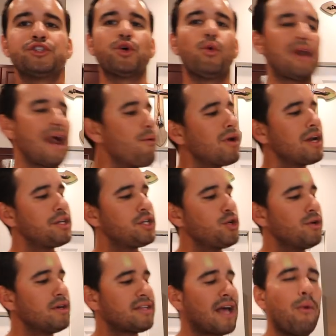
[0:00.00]
So what I wanna
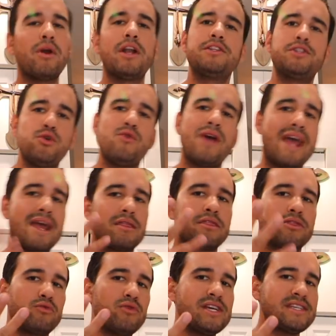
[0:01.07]
do is I wanna do a
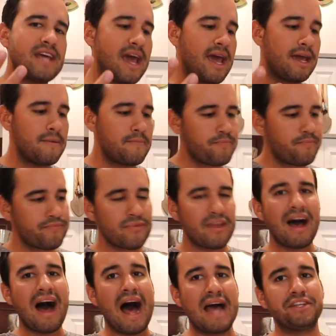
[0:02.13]
three day
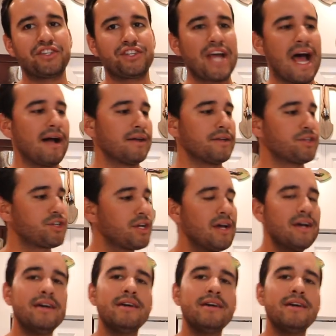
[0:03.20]
ice challenge,